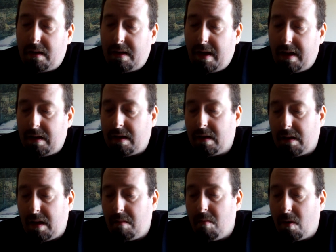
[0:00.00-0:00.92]
tend to
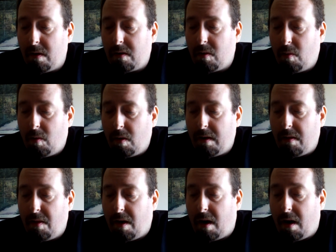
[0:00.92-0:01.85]
lean more
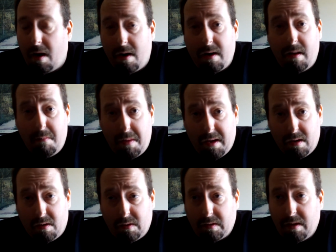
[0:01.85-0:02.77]
toward the hearty
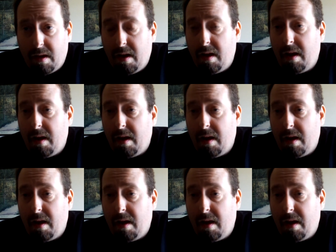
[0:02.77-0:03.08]
beers,